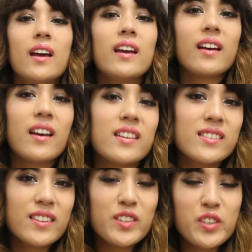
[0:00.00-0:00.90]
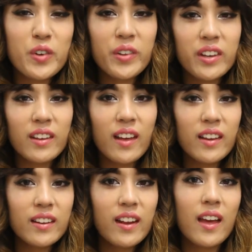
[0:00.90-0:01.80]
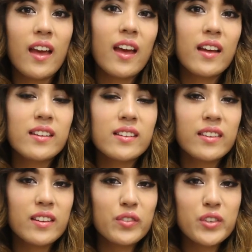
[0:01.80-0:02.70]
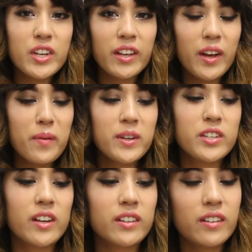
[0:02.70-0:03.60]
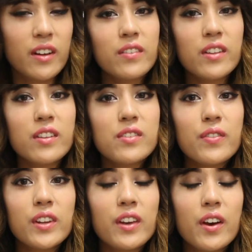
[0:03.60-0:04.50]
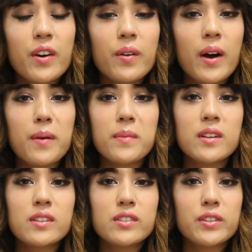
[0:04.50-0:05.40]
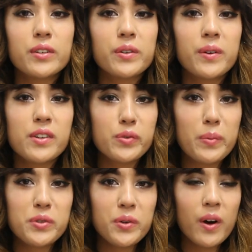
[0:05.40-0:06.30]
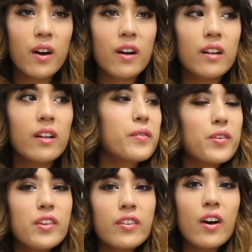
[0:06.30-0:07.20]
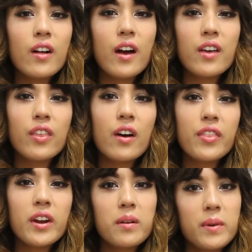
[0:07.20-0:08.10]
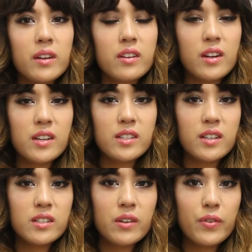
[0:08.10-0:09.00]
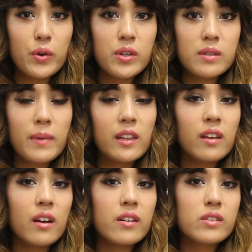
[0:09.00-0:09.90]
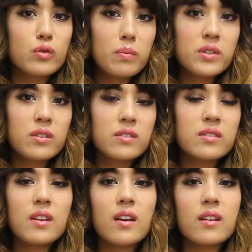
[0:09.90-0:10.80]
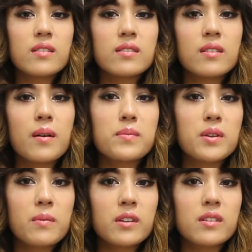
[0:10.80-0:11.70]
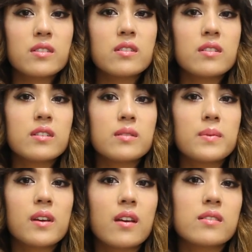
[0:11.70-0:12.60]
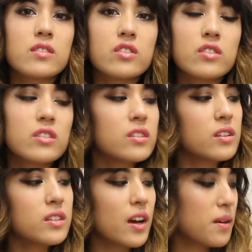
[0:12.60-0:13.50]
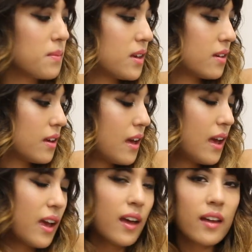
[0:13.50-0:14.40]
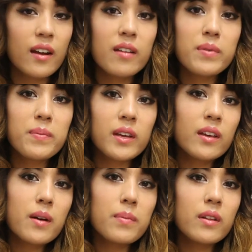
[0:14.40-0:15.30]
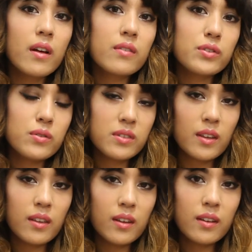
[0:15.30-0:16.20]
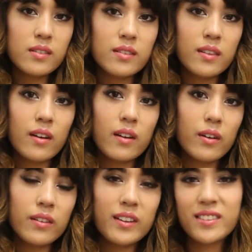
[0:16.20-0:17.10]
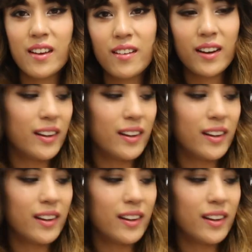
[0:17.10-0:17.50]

Hey guys, it's Joellen again, and thanks for checking out my channel. For this video, I'm gonna do a swimsuit haul. For this haul, I thought that it'd be a good idea to focus mainly on swimsuits and some summer accessories because it's just good timing, and I've been picking up a lot of suits lately, so let's get right